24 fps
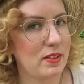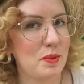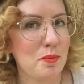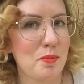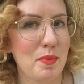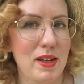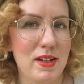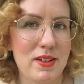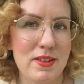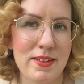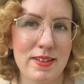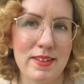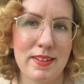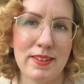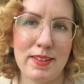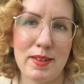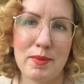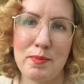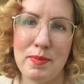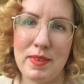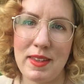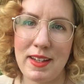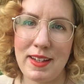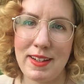to mention
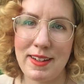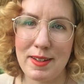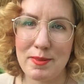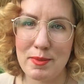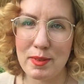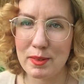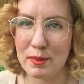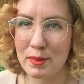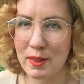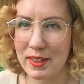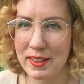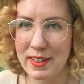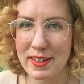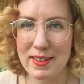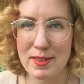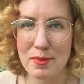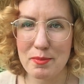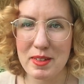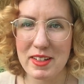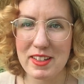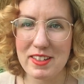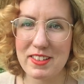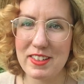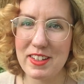something I've been wanting to
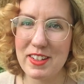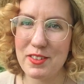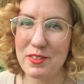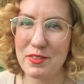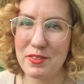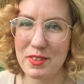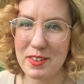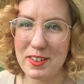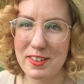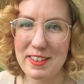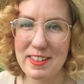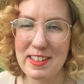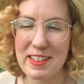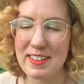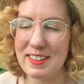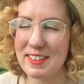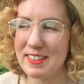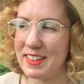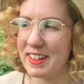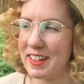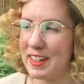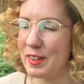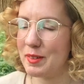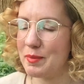mention for a long
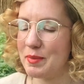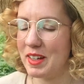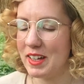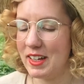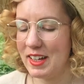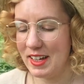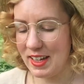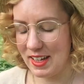time.